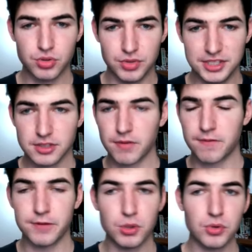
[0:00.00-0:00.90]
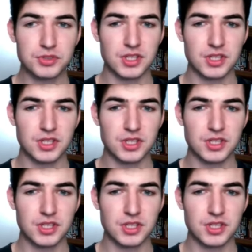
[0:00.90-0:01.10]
these are the fuel to the